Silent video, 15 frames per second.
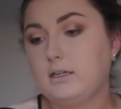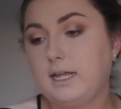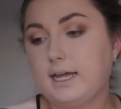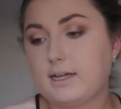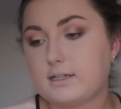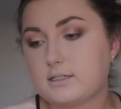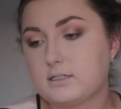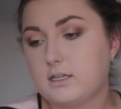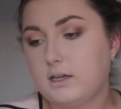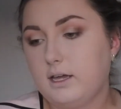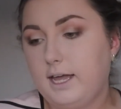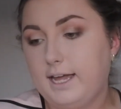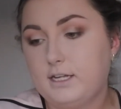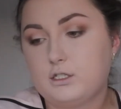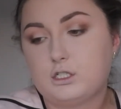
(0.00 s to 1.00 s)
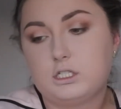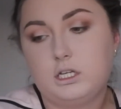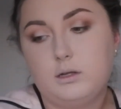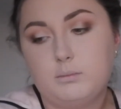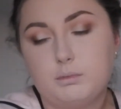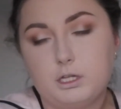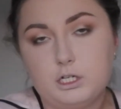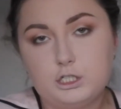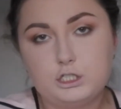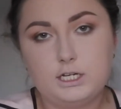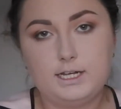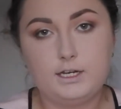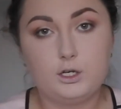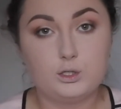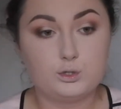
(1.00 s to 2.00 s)
NYX HD blush
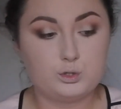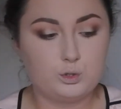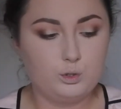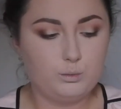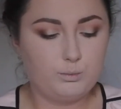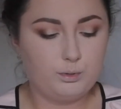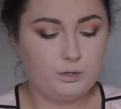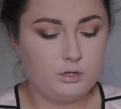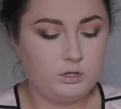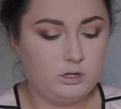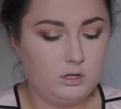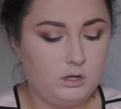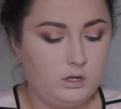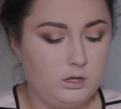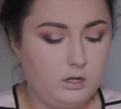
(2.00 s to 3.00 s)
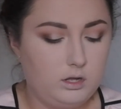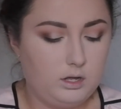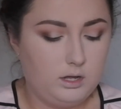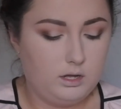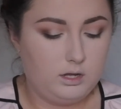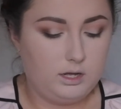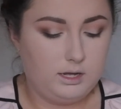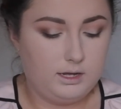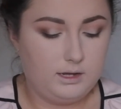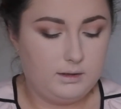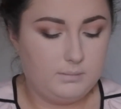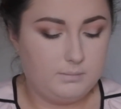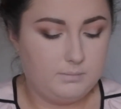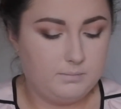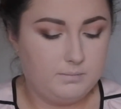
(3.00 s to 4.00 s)
in taupe.
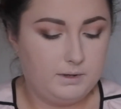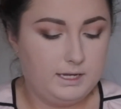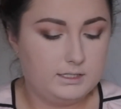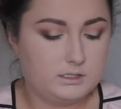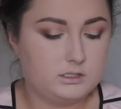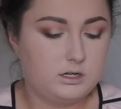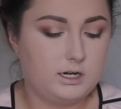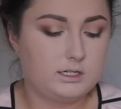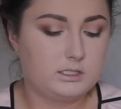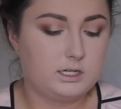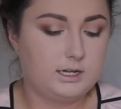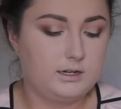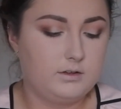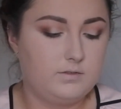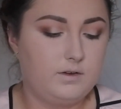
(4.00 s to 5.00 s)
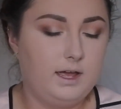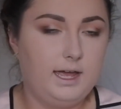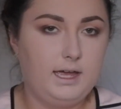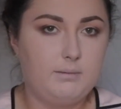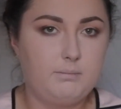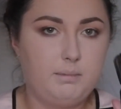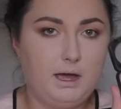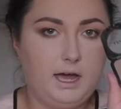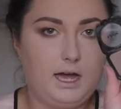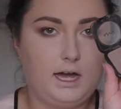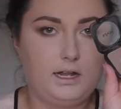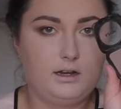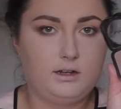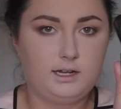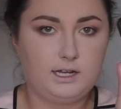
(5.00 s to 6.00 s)
It's starting to kind of hit
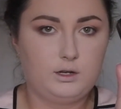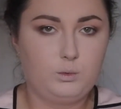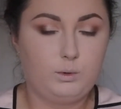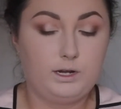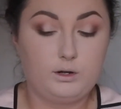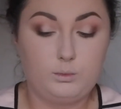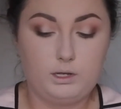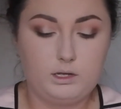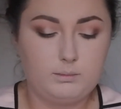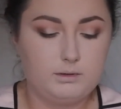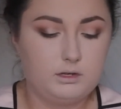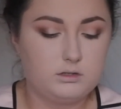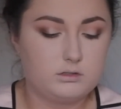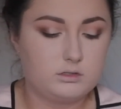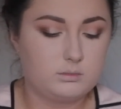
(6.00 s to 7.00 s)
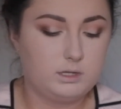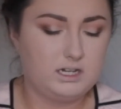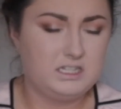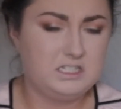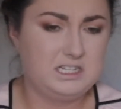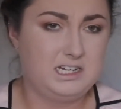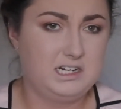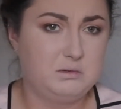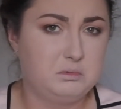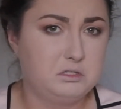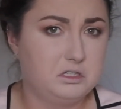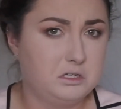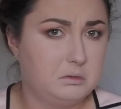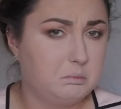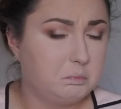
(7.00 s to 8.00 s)
pan and kind of wear away a bit, so I'm kind of sad
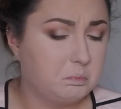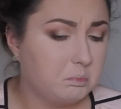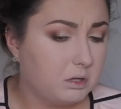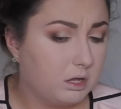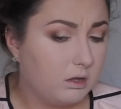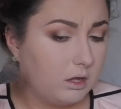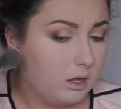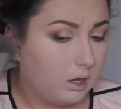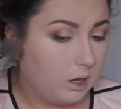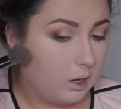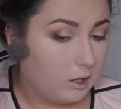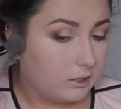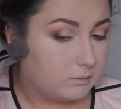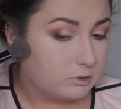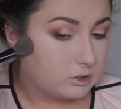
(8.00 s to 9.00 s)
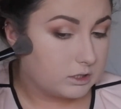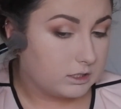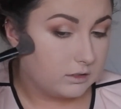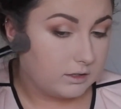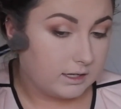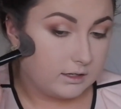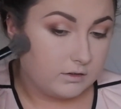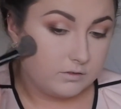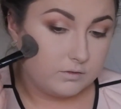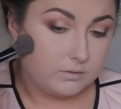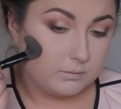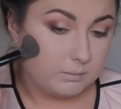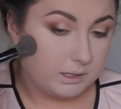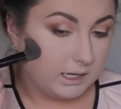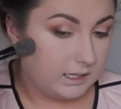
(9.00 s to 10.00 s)
about that. And I'm just going to kind of
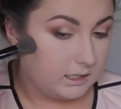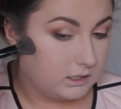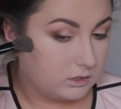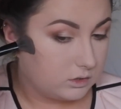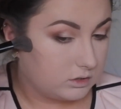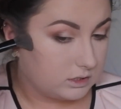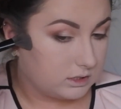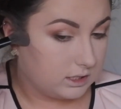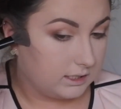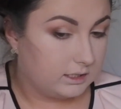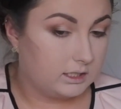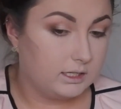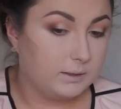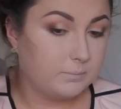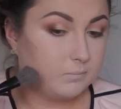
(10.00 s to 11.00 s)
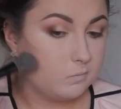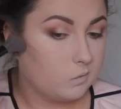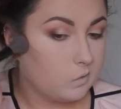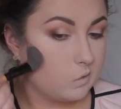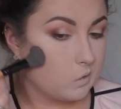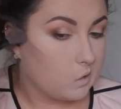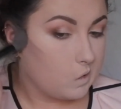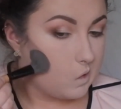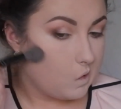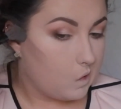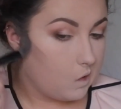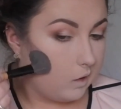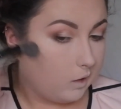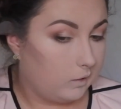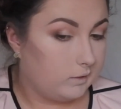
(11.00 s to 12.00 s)
pat this on slightly
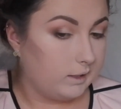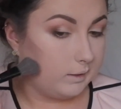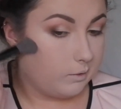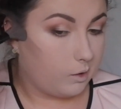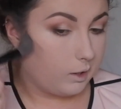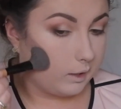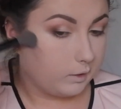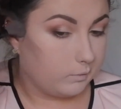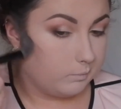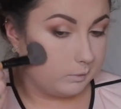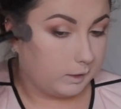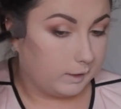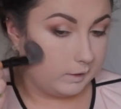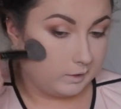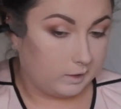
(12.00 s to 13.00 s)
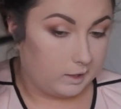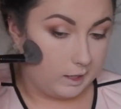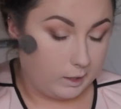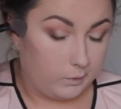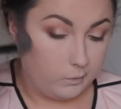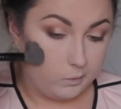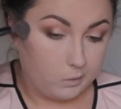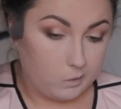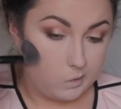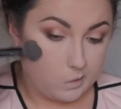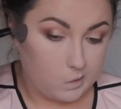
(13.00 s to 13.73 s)
and then kind of blend it out.